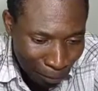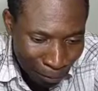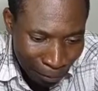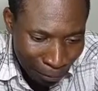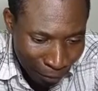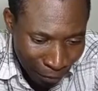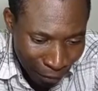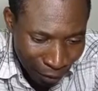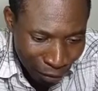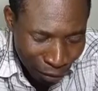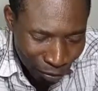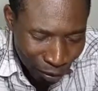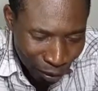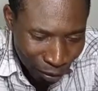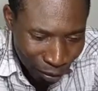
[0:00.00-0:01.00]
but you may
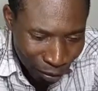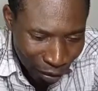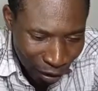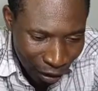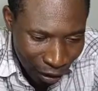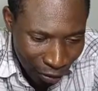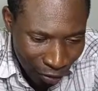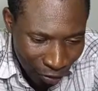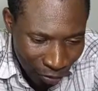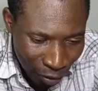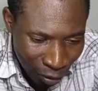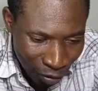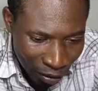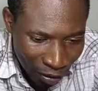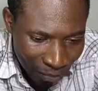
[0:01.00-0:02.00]
not delay. But
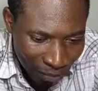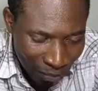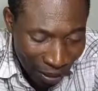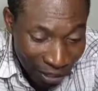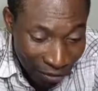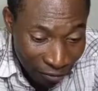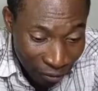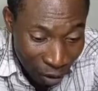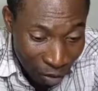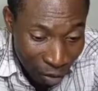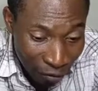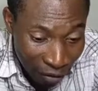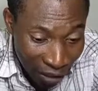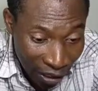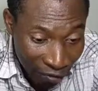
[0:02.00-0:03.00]
the best form of
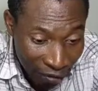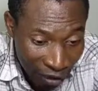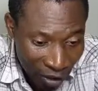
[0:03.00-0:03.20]
safety